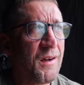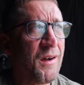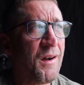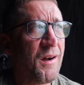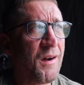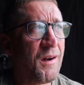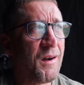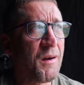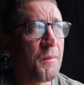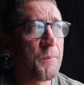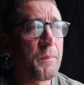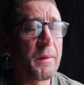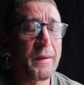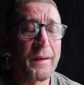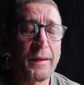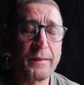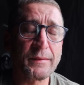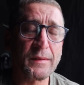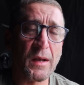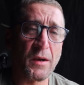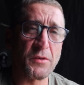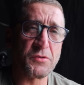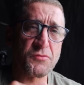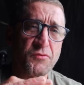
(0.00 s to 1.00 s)
But
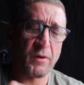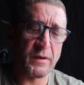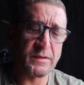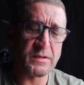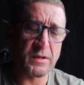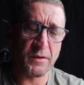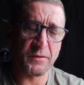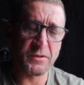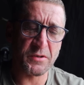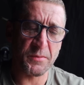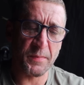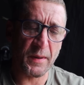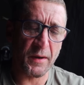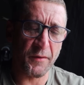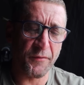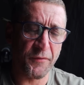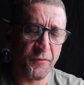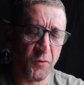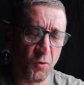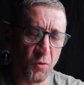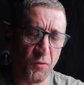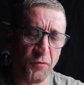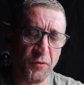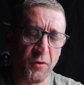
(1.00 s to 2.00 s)
it does raise up to about
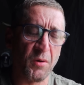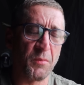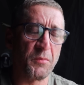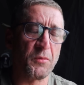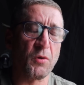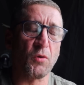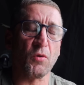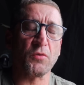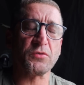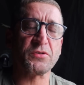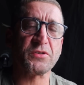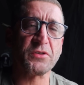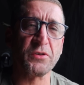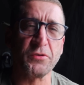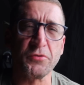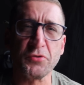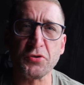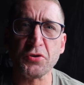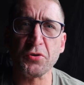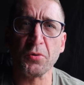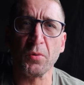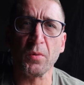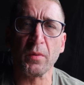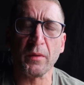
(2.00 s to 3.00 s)
4 foot. I'm not too
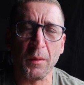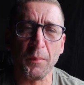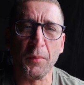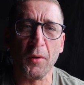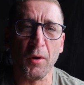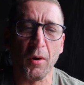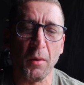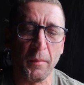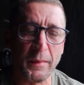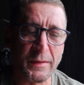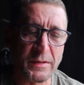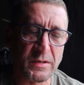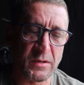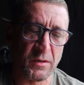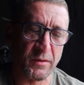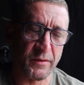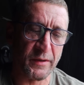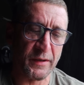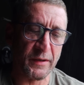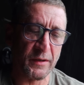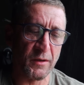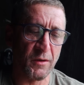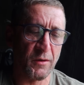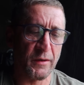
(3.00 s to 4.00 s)
sure what the bottom is
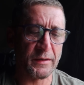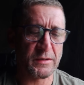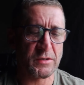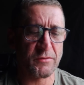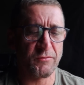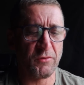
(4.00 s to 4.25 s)
looking like.